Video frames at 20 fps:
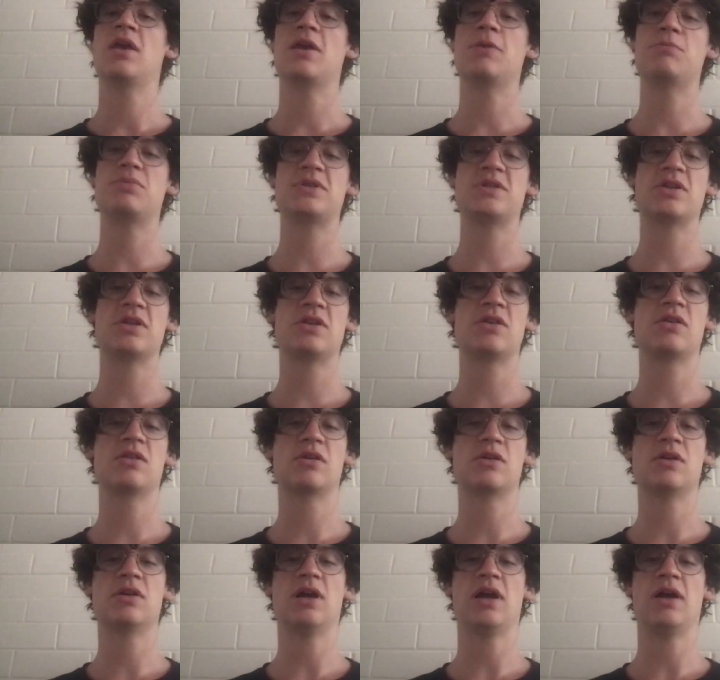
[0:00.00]
In
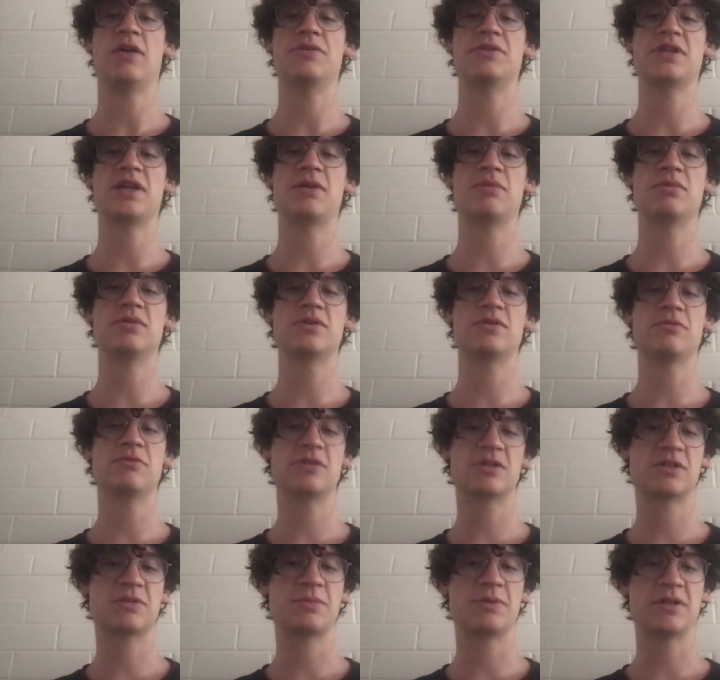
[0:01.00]
particular, I was able to
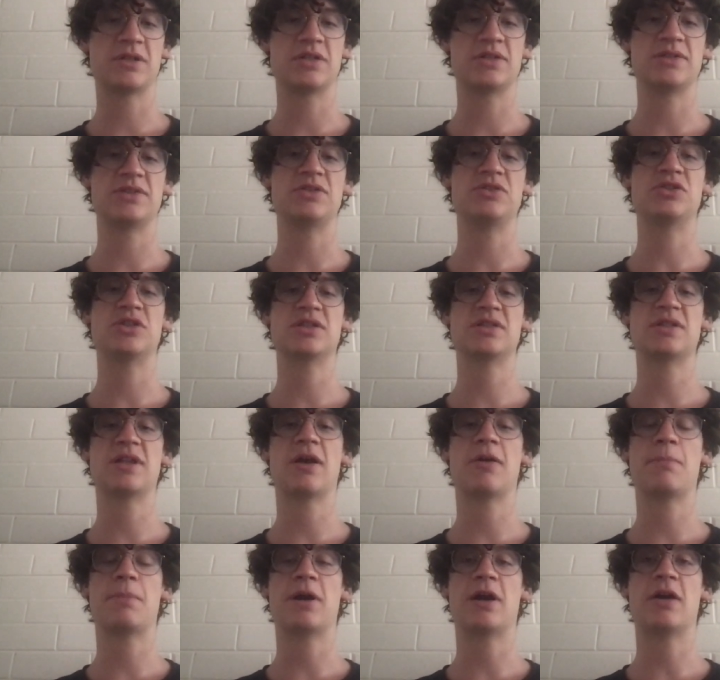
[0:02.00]
experience just
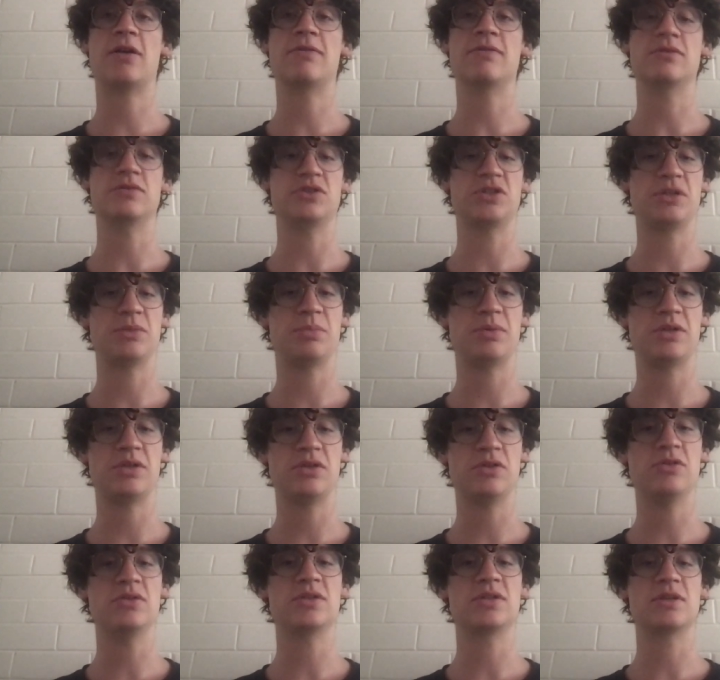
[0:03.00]
how powerful
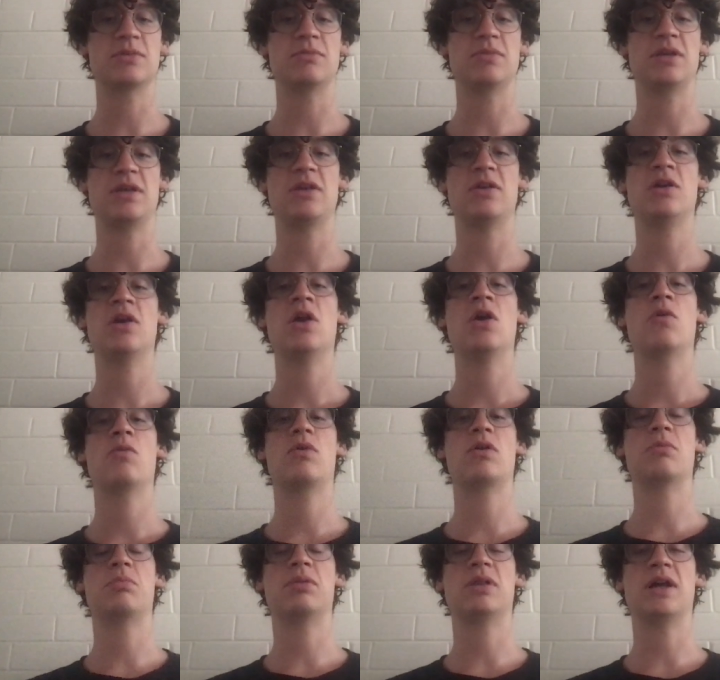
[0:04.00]
GPUs can be
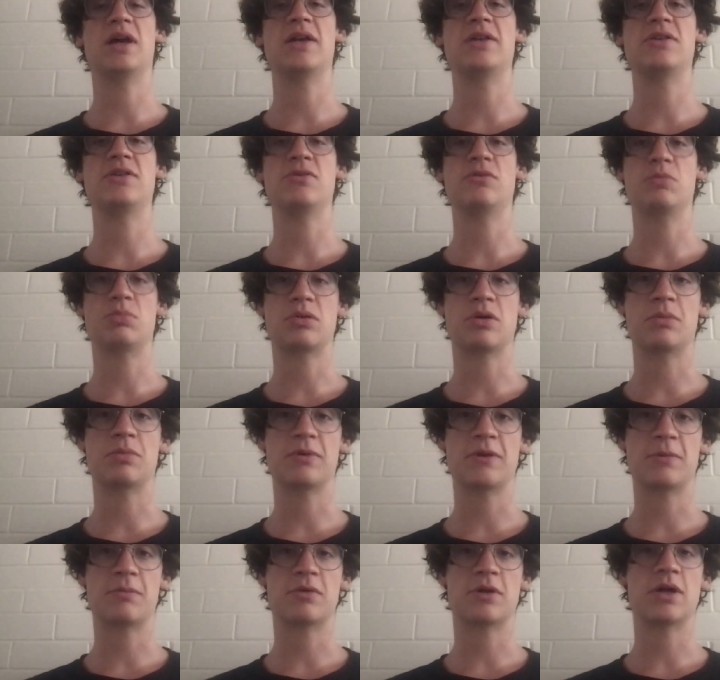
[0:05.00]
when applied to
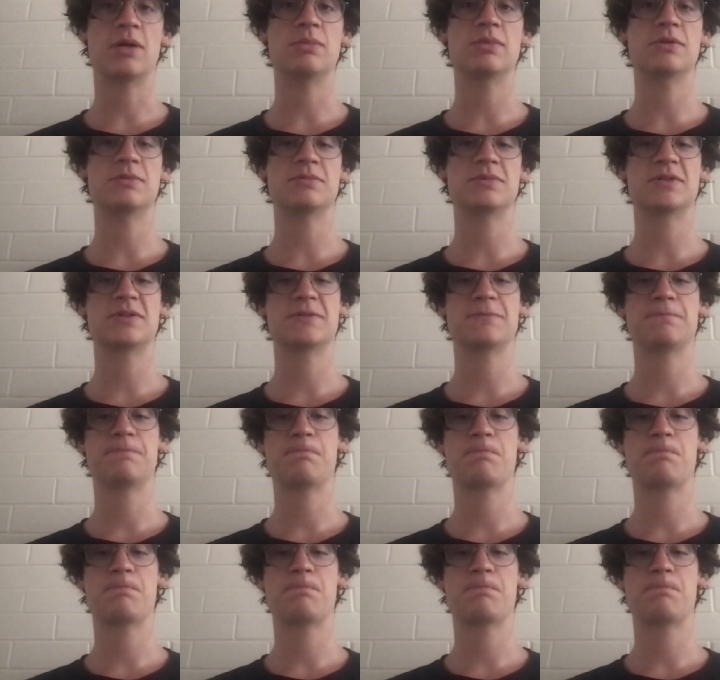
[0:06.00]
appropriate problems.